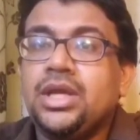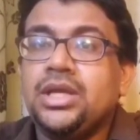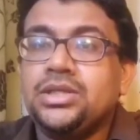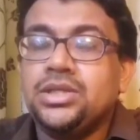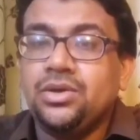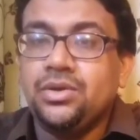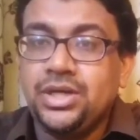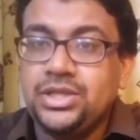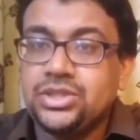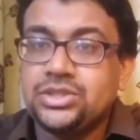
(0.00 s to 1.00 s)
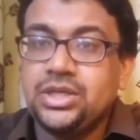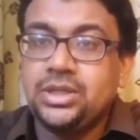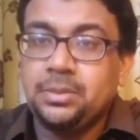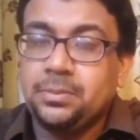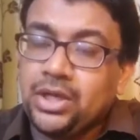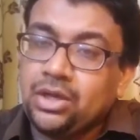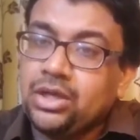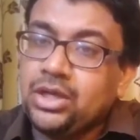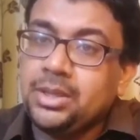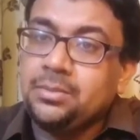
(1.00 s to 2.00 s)
it reaches that
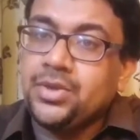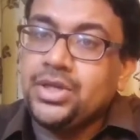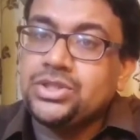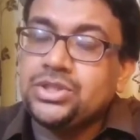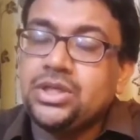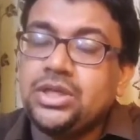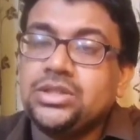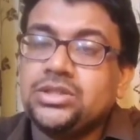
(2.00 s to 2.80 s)
particular temperature, it